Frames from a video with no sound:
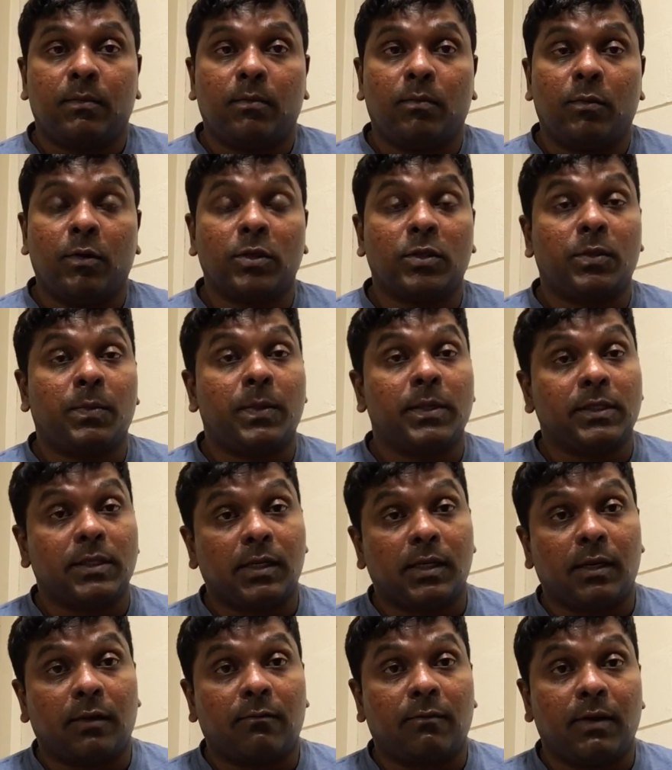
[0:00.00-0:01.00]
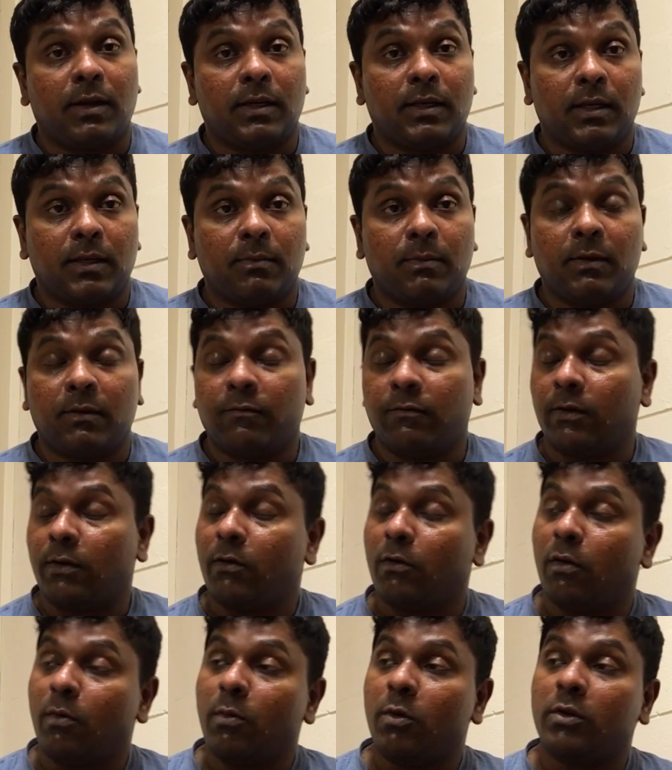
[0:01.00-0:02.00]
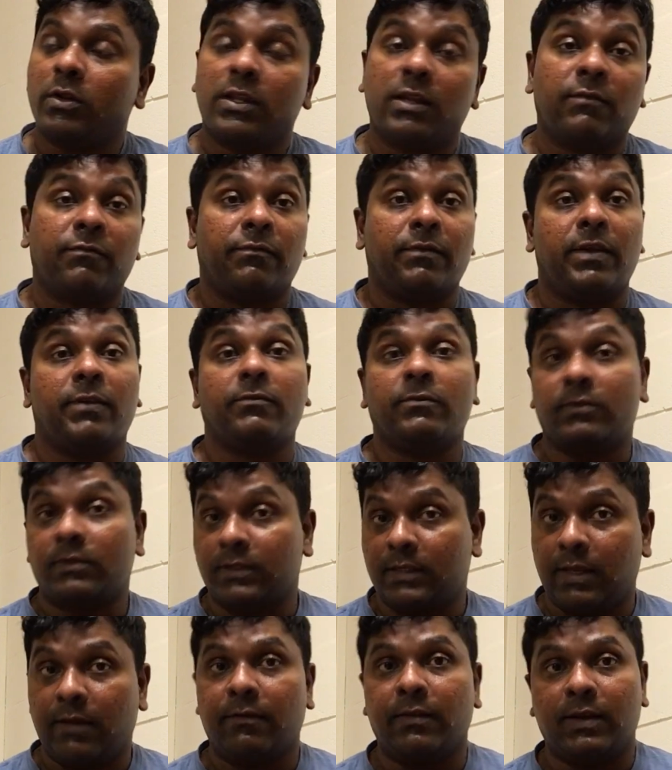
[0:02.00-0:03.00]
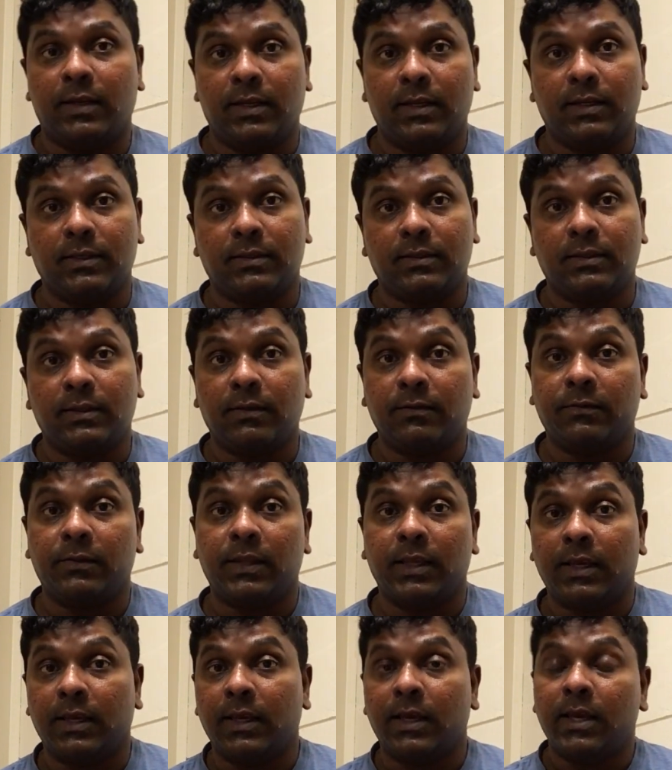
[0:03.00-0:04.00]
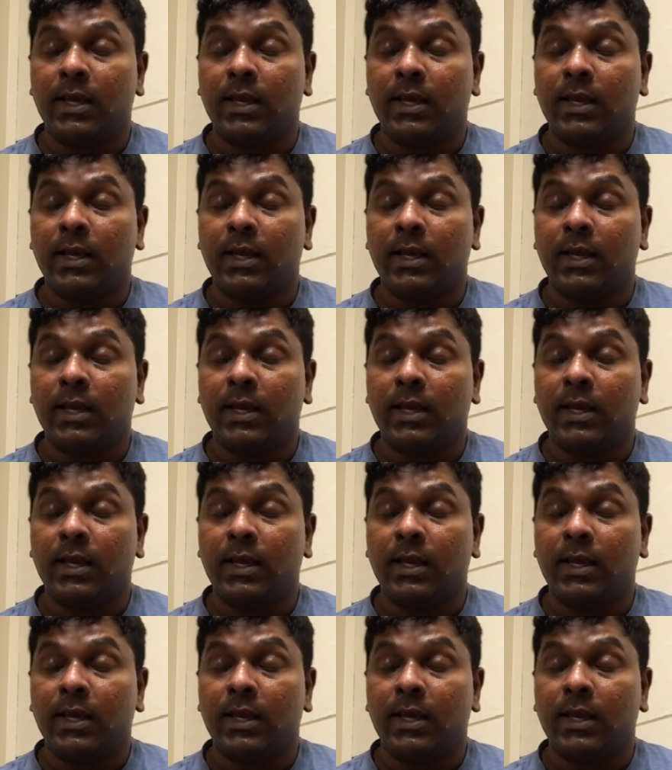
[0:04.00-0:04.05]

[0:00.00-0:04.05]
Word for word: most patients require treatment for no more than five to seven days if they